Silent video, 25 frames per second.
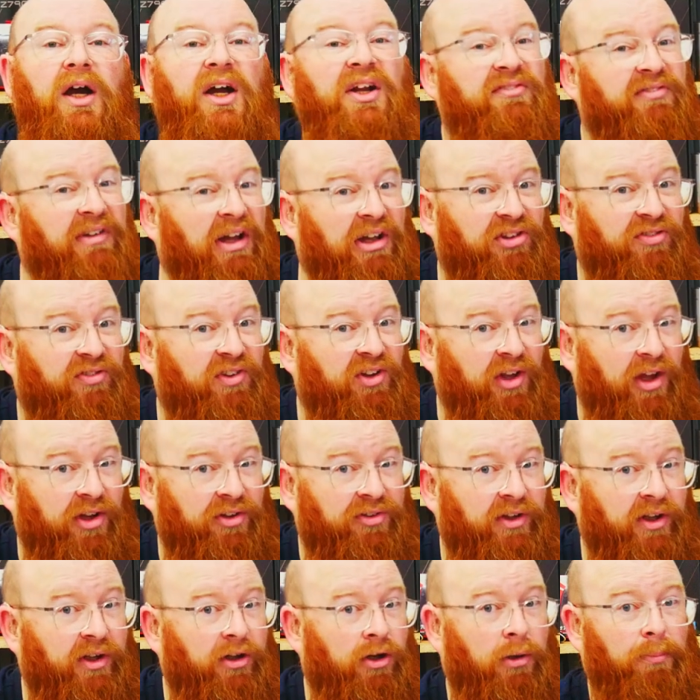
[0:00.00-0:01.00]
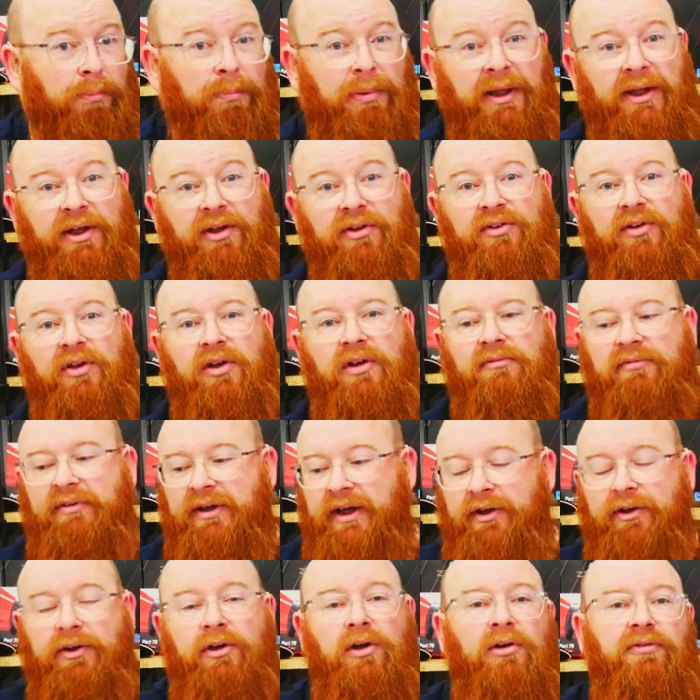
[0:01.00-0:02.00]
And that's the testing complete. The
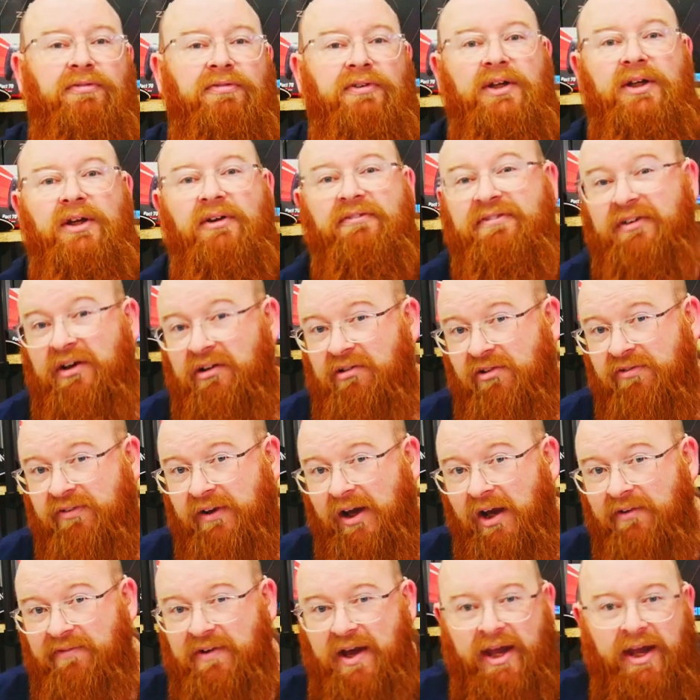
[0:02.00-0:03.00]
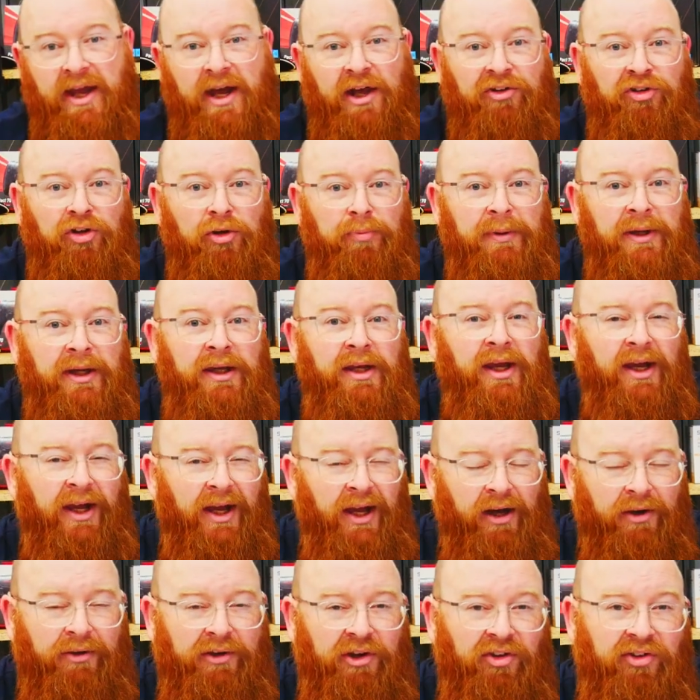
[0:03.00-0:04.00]
Endorfy Fera five A R G B
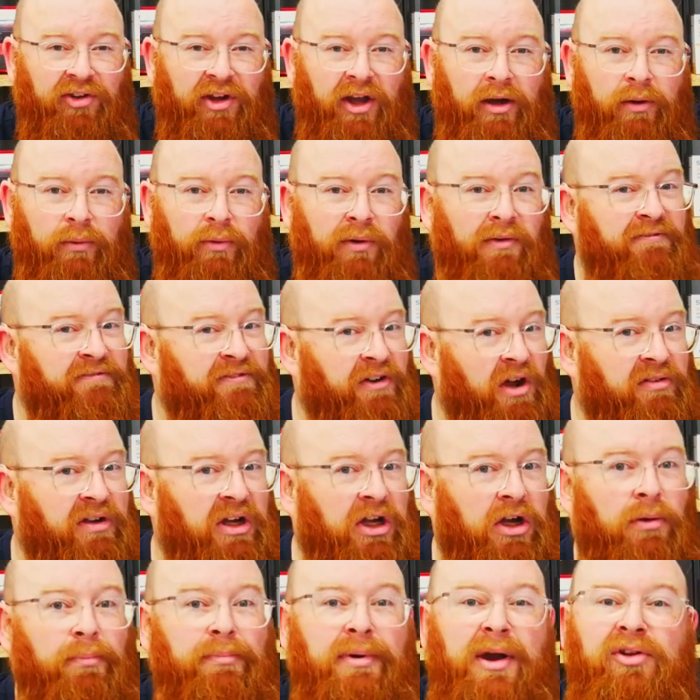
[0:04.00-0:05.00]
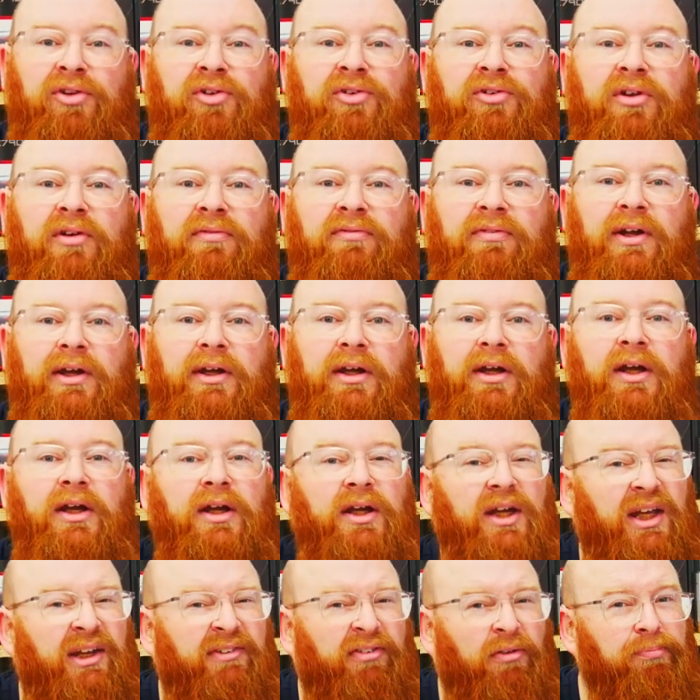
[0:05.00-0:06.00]
held its own very competitively,
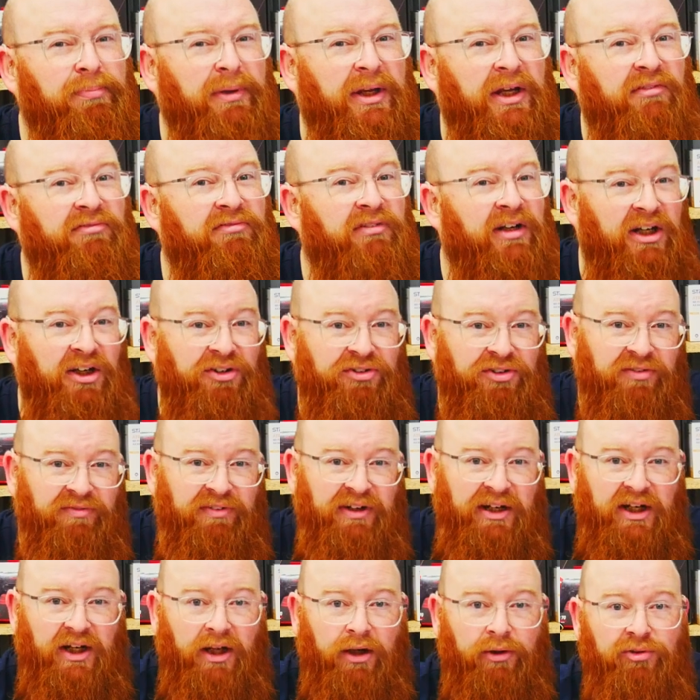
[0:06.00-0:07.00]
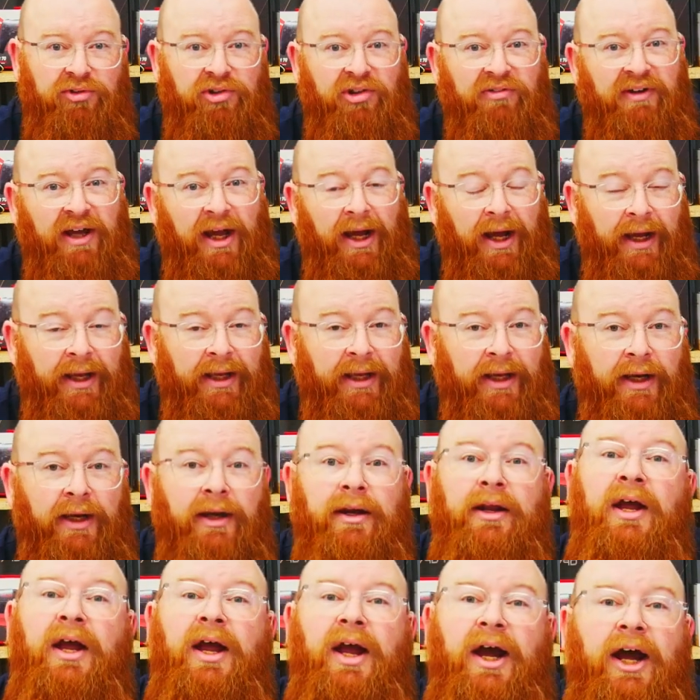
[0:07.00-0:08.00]
even being relatively close to the
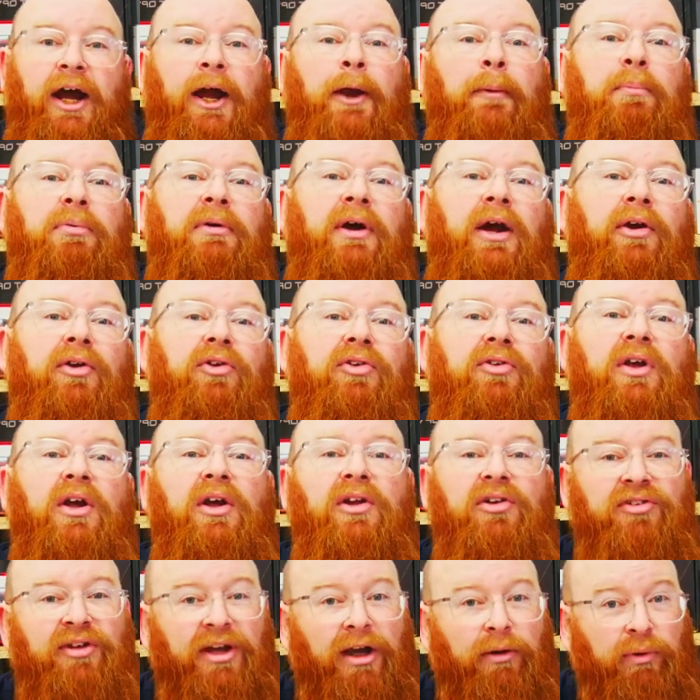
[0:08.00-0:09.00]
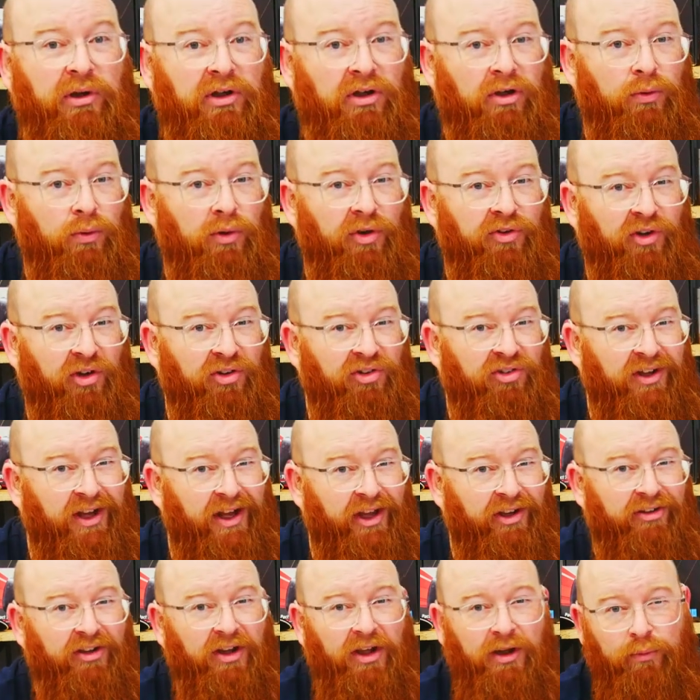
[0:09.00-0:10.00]
high-end, high-priced tower coolers on
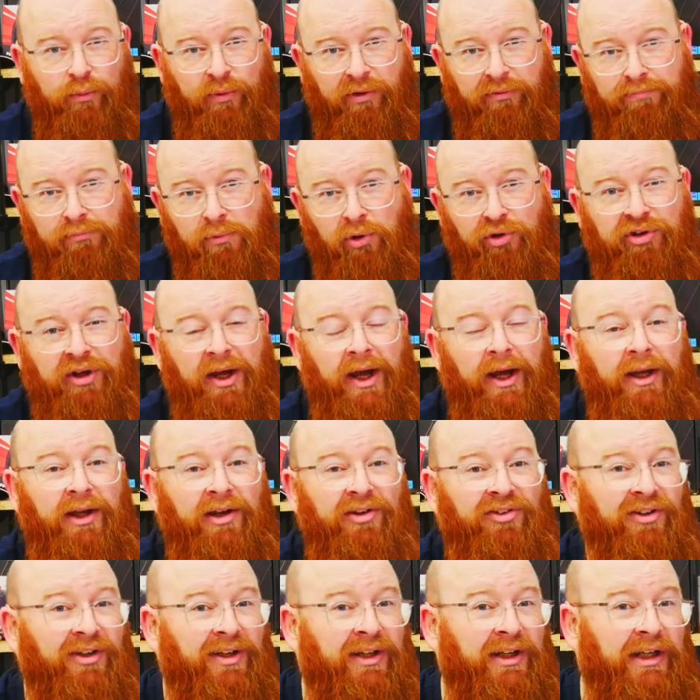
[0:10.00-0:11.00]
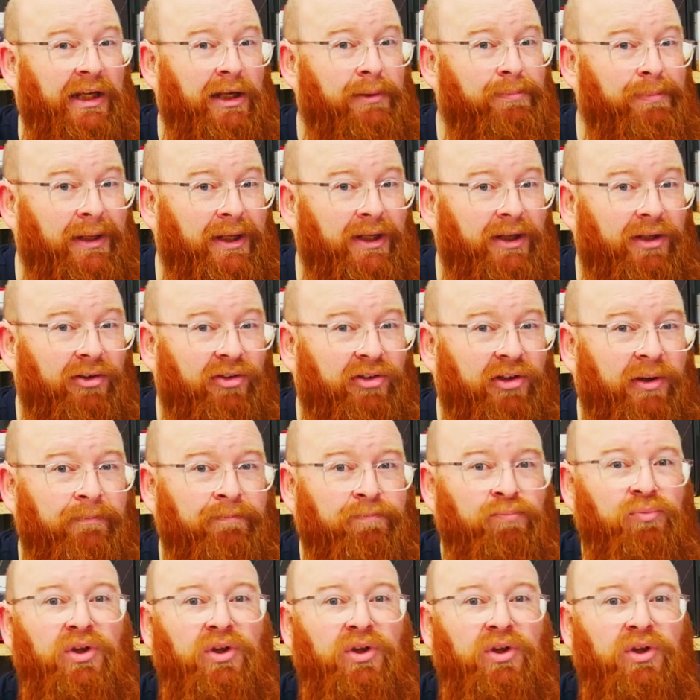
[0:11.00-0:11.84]
test with much higher T D Ps.